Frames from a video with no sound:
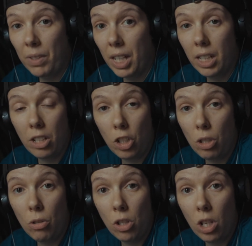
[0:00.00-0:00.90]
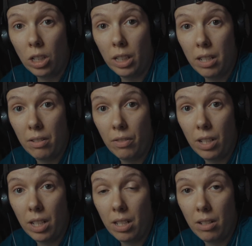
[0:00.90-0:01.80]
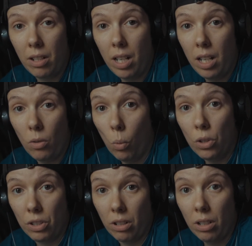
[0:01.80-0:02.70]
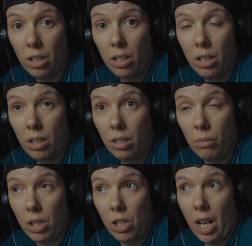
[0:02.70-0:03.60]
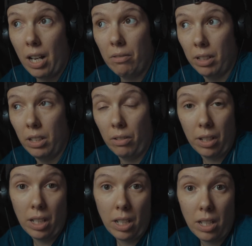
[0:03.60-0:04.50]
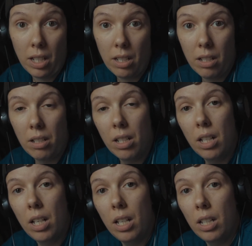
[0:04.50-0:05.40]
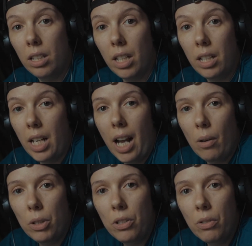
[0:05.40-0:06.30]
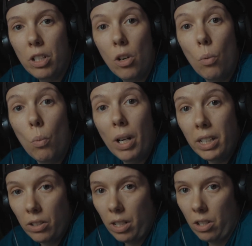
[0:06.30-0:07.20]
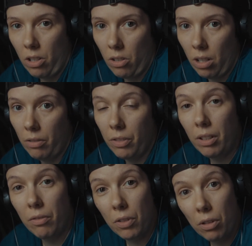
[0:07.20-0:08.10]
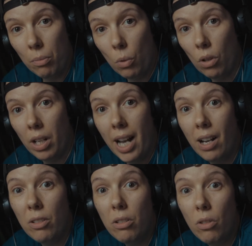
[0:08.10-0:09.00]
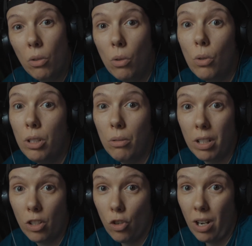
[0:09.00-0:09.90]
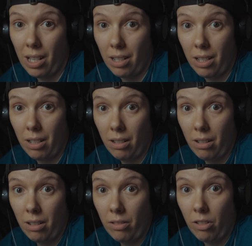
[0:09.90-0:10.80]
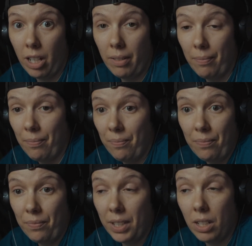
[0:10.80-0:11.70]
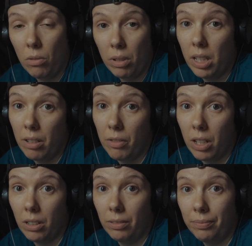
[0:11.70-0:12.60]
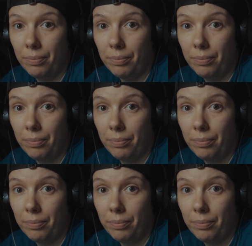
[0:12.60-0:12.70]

and this huge long list of things in an order, which I really don't think exists, then how are you going to know what you're teaching yourself? And furthermore, how do you know who you can trust, right? It's really difficult.